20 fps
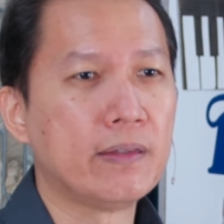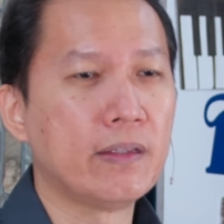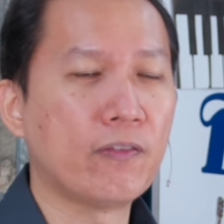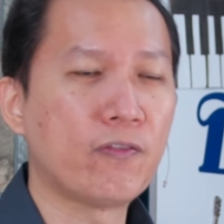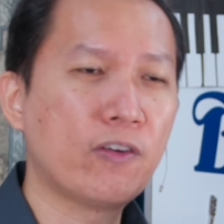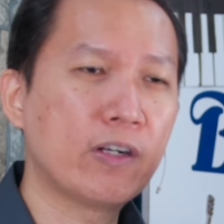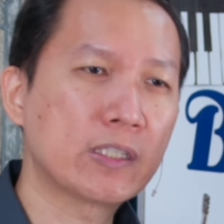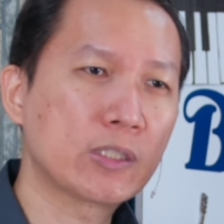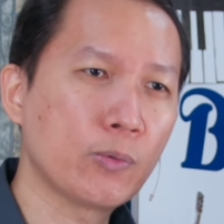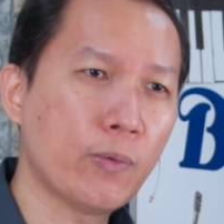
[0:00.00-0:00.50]
The
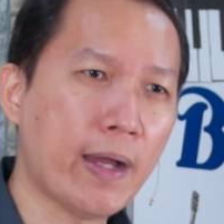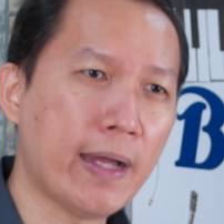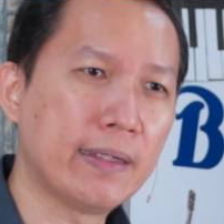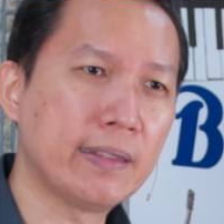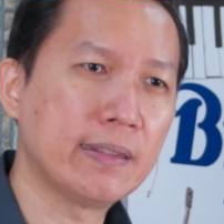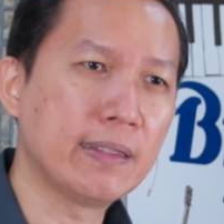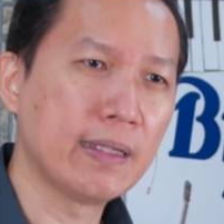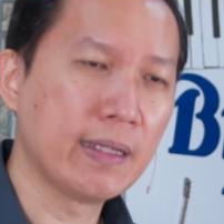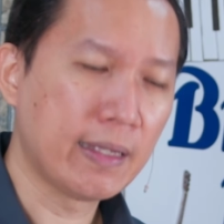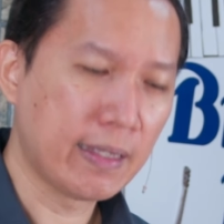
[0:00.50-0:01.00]
first
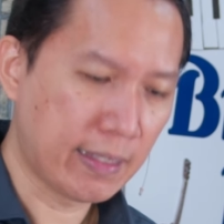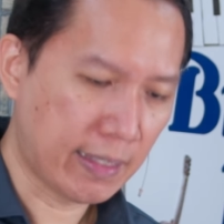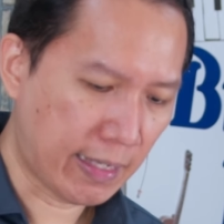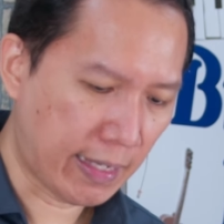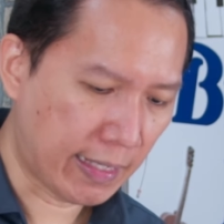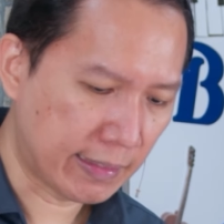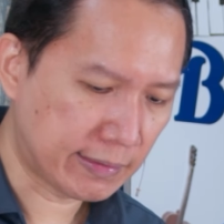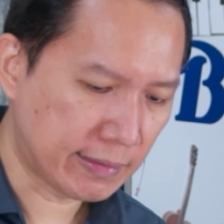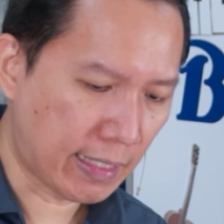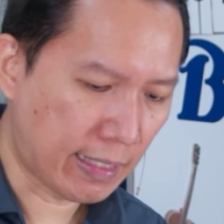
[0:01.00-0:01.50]
one
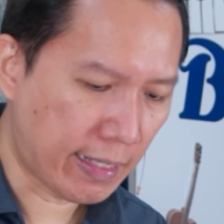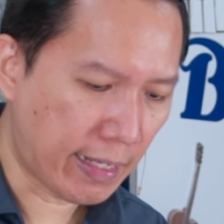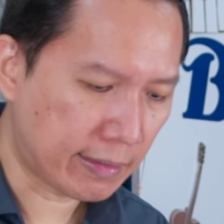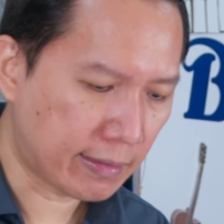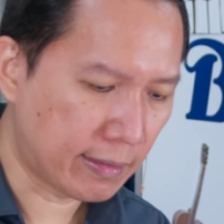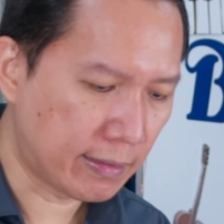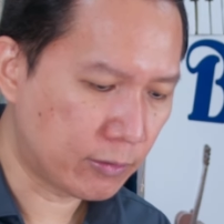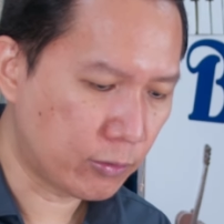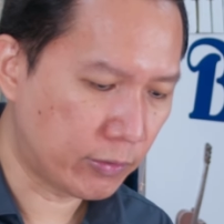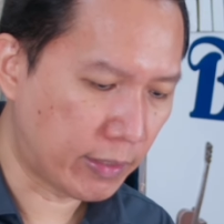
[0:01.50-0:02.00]
is the
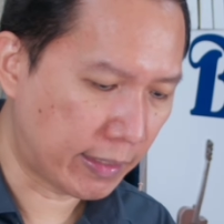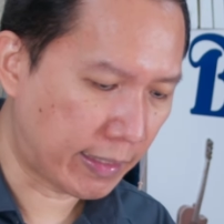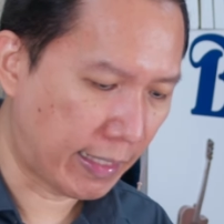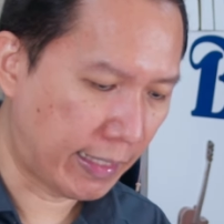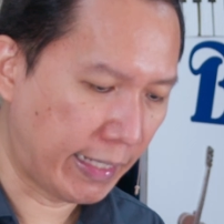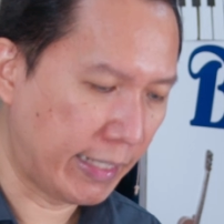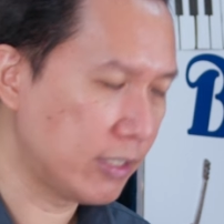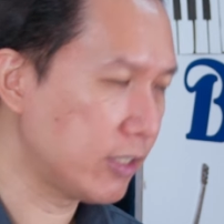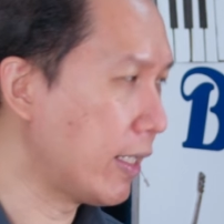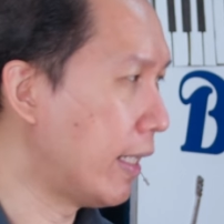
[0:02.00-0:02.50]
letter to the
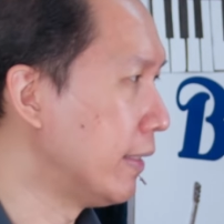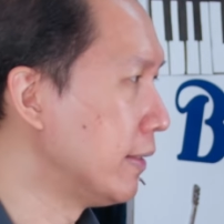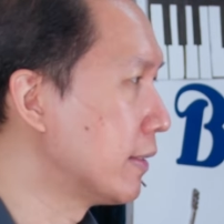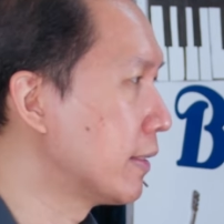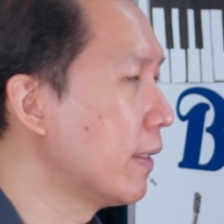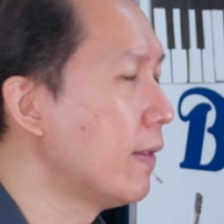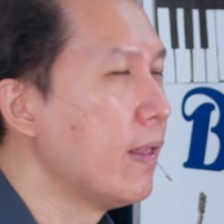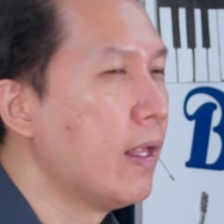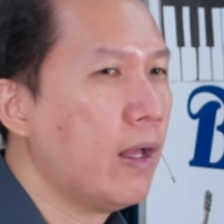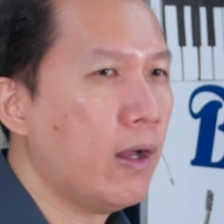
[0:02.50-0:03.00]

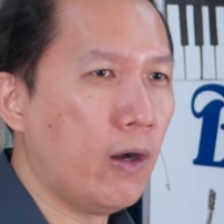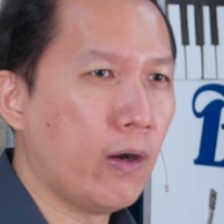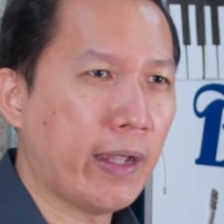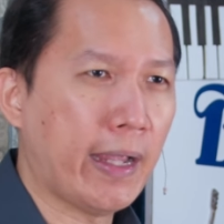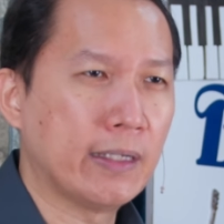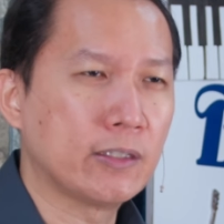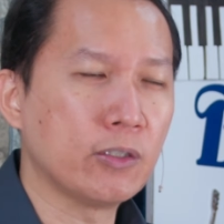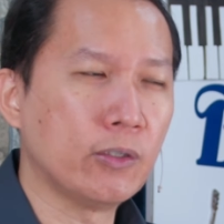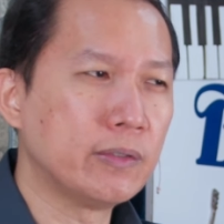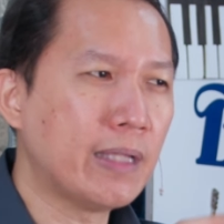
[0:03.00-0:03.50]
Galatians.
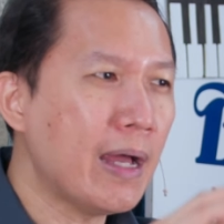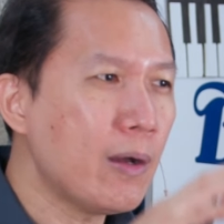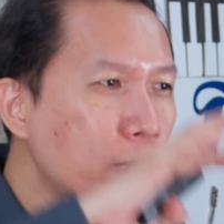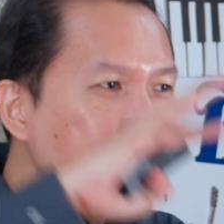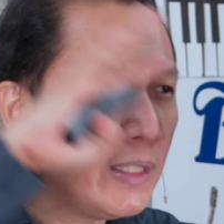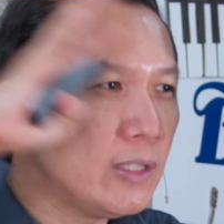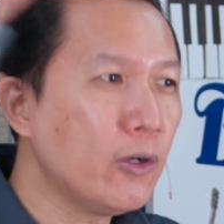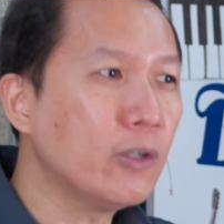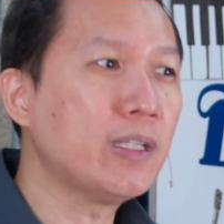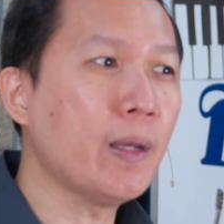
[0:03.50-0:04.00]
Okay, so now
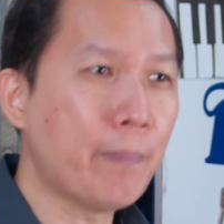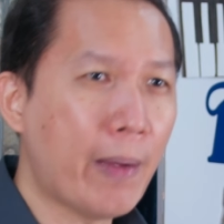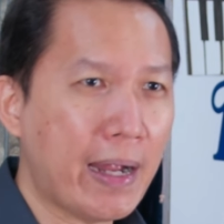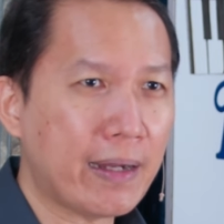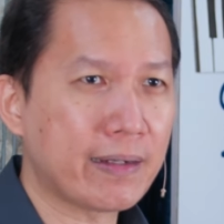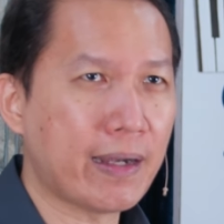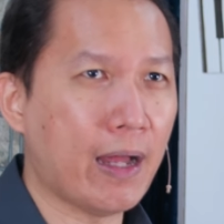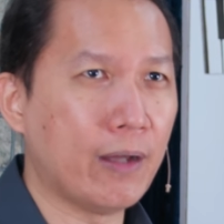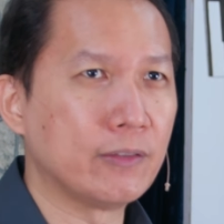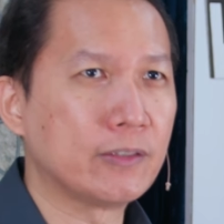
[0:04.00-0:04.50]
we know the
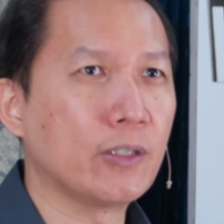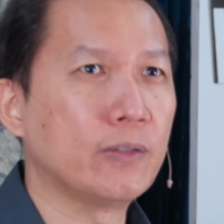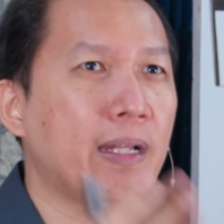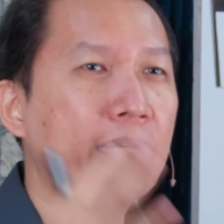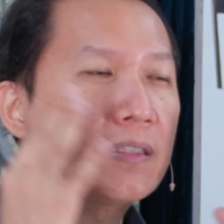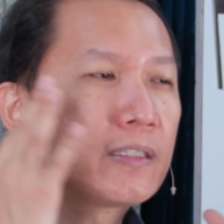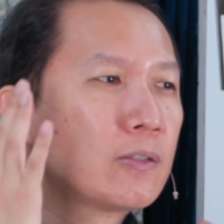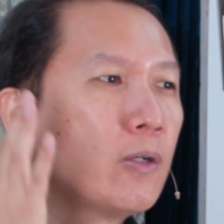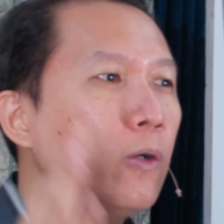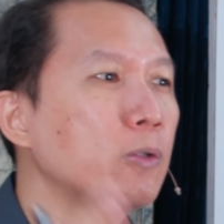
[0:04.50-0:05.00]
background. So
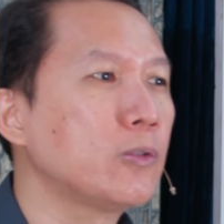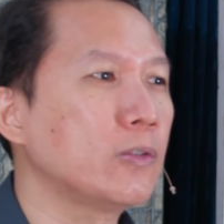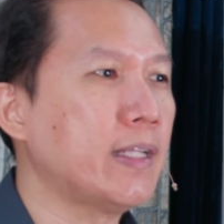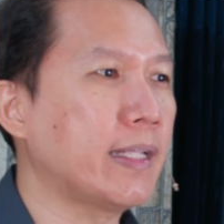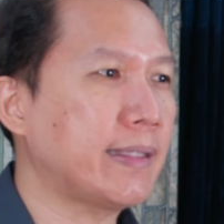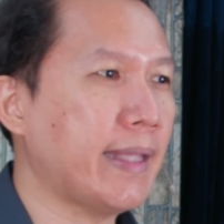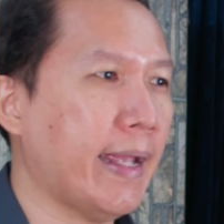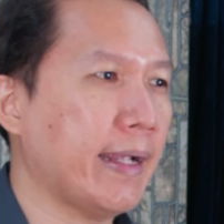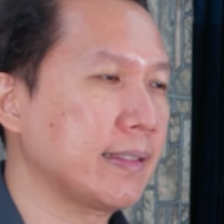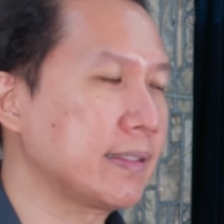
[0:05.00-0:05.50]
let's go to
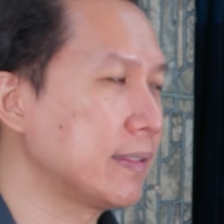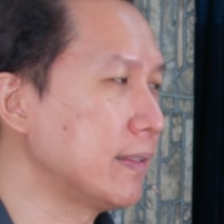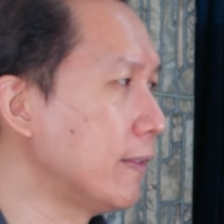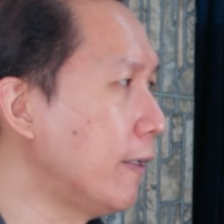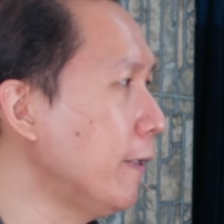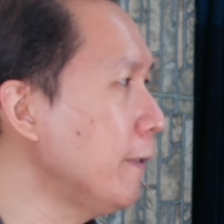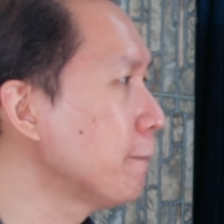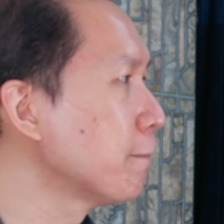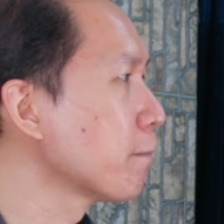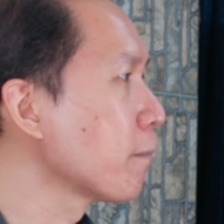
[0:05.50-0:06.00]
the text.
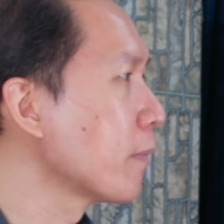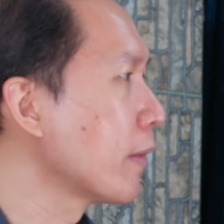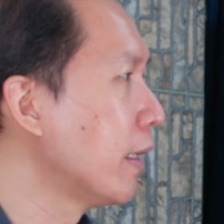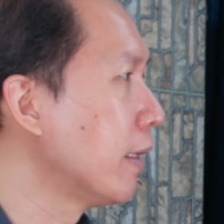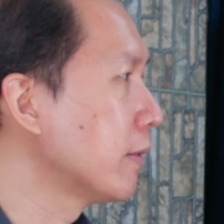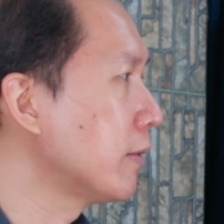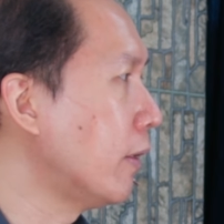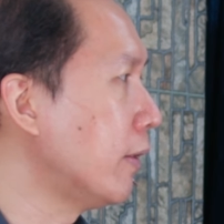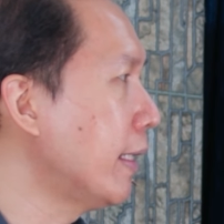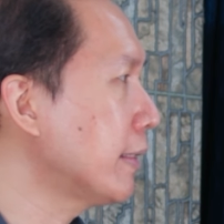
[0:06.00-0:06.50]
No?
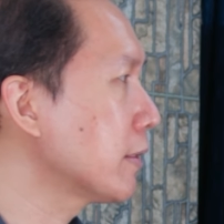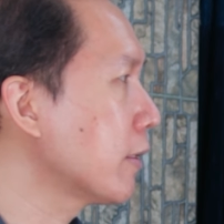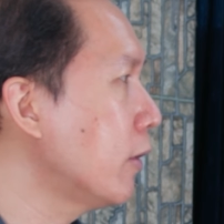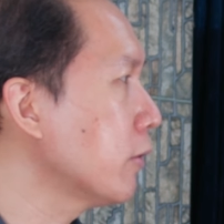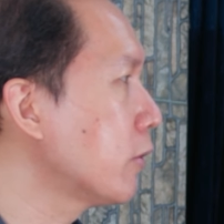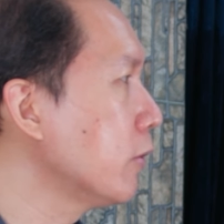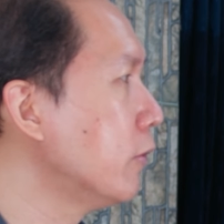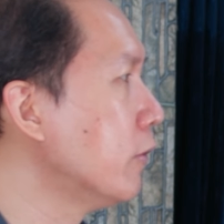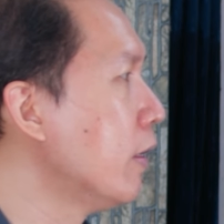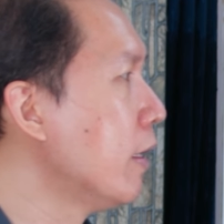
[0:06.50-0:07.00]
So let's
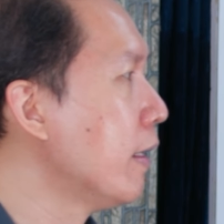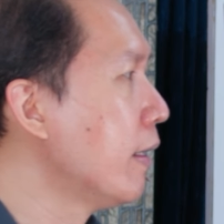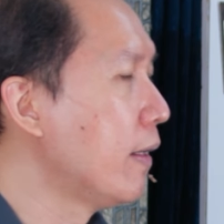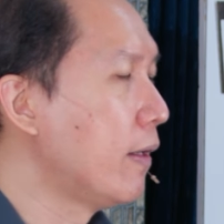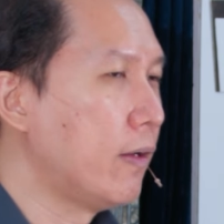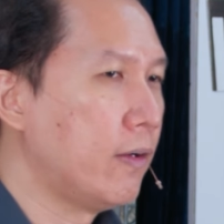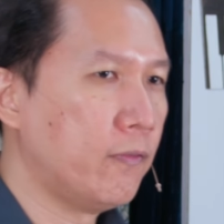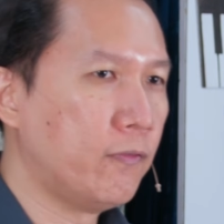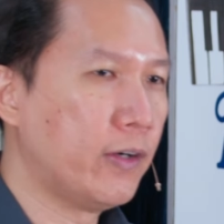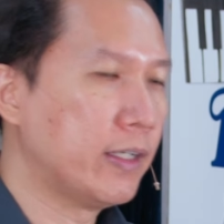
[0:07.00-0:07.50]
go to
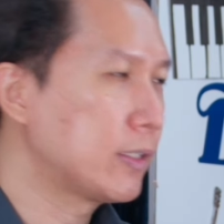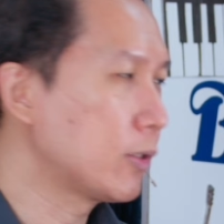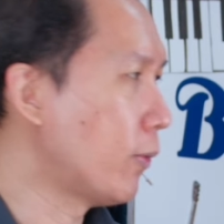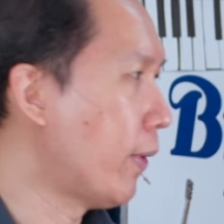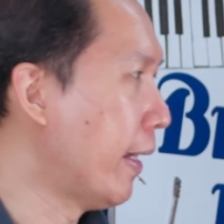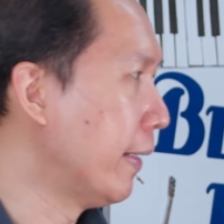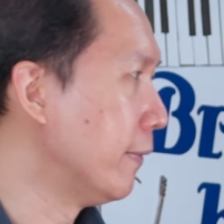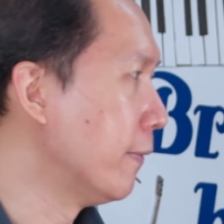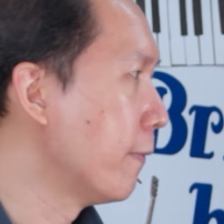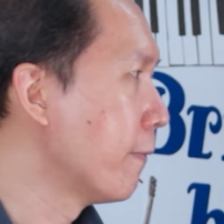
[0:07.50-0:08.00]
verse
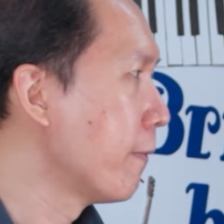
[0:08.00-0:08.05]
one.